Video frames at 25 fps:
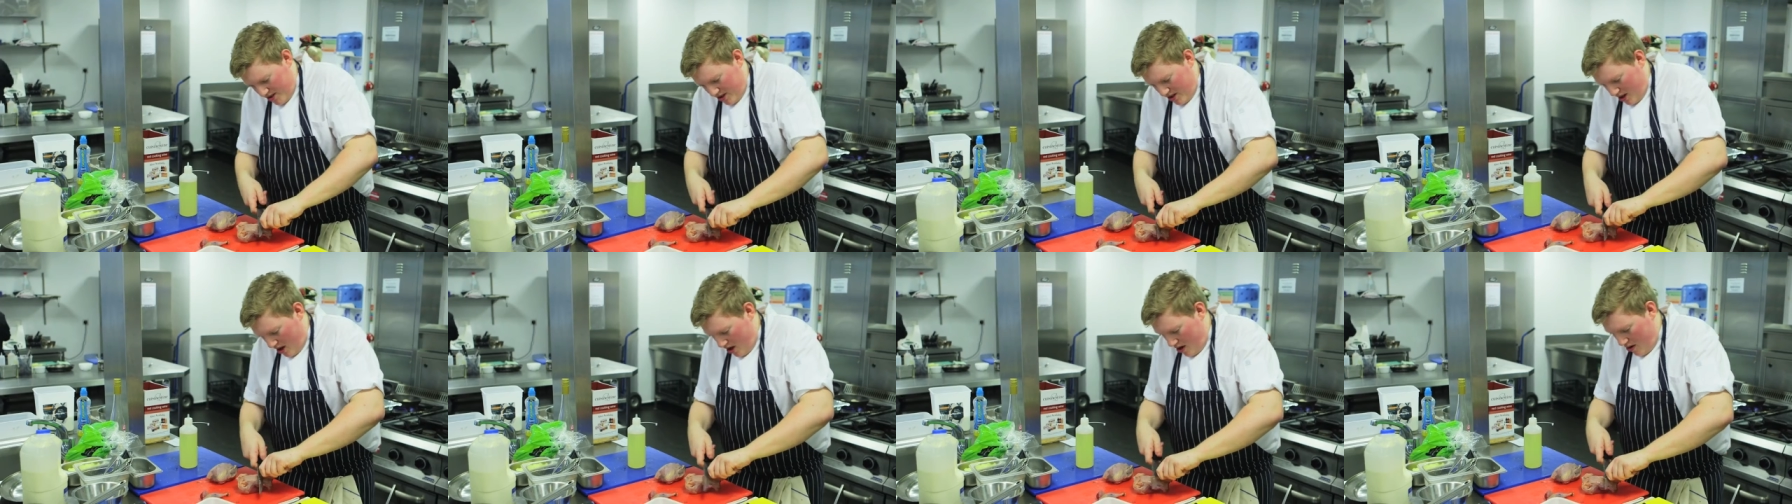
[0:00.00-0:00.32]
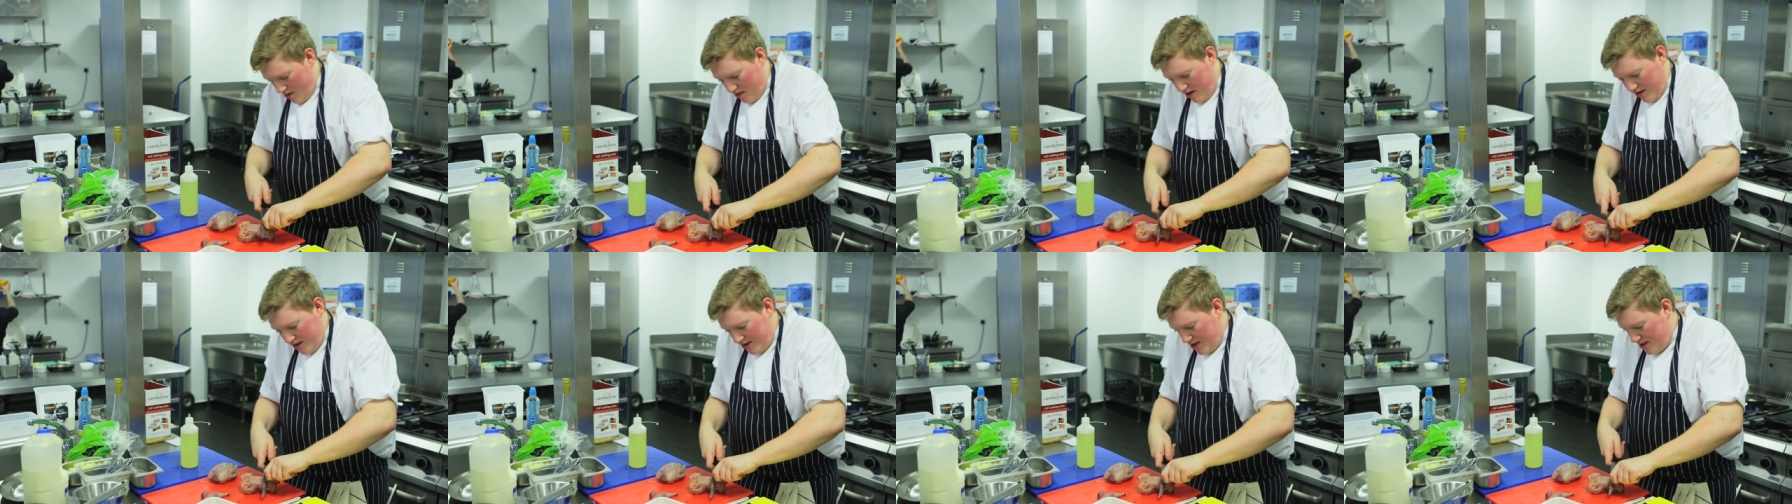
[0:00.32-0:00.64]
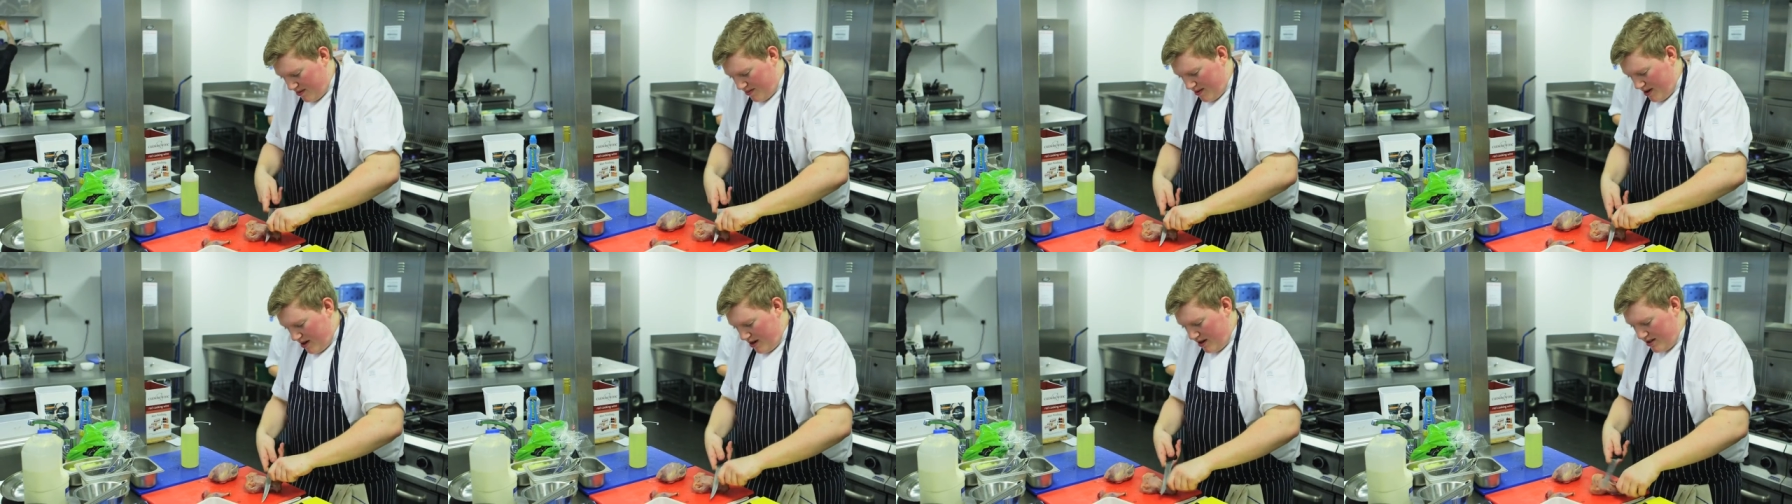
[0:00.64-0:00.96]
for the whole roast
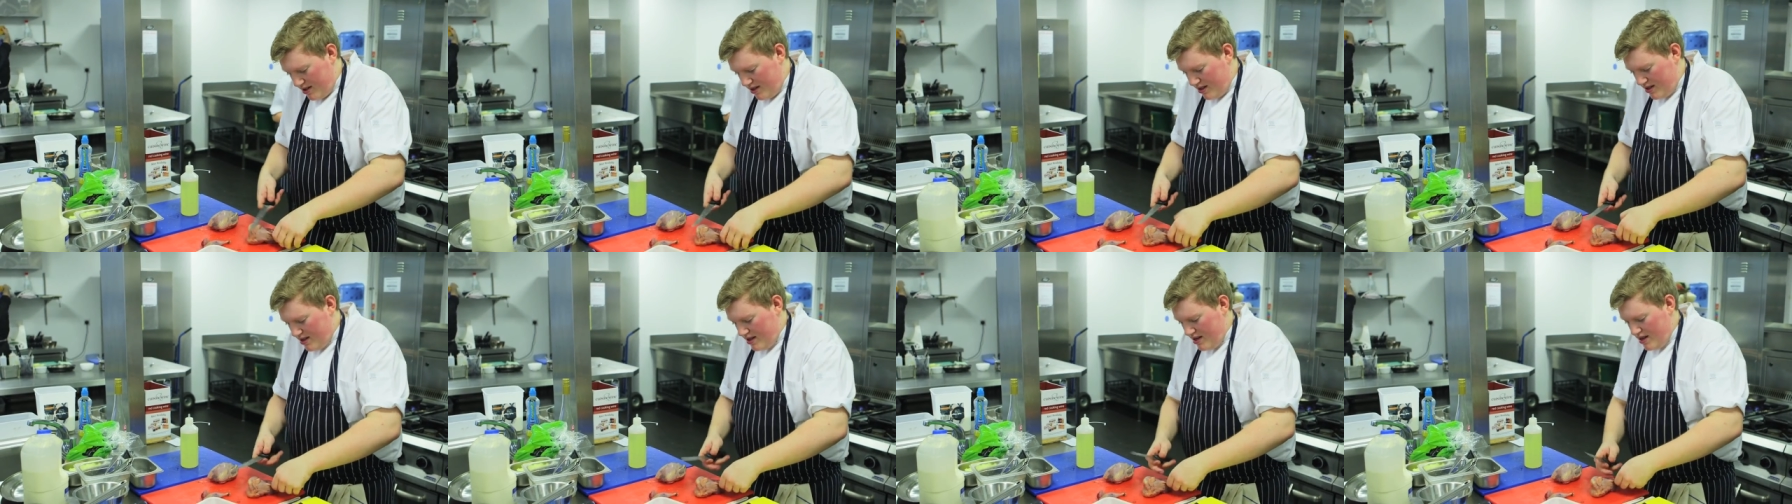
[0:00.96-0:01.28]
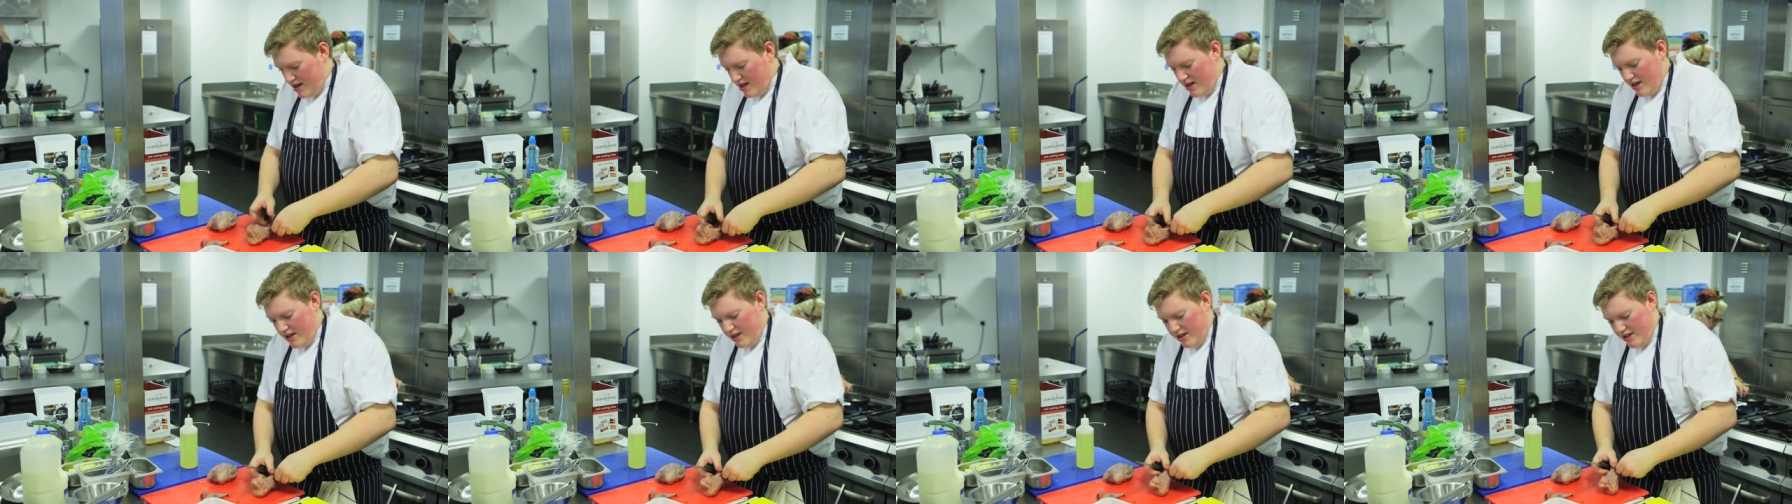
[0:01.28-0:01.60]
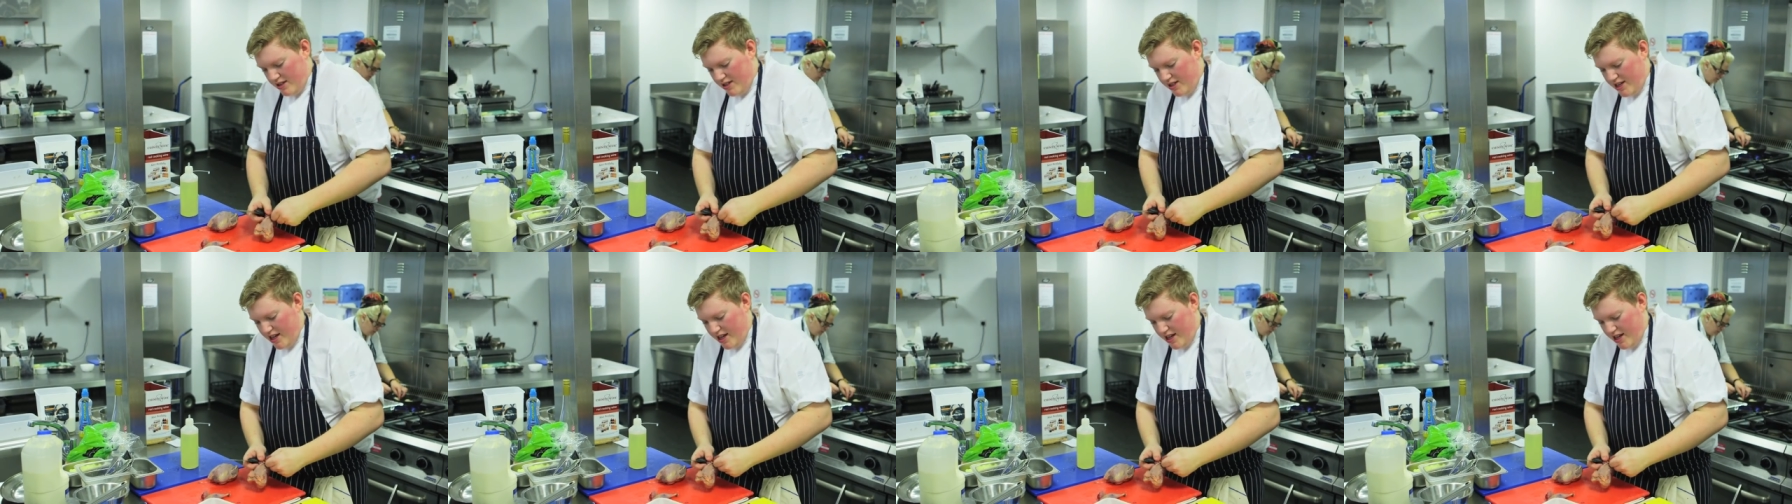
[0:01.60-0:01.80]
first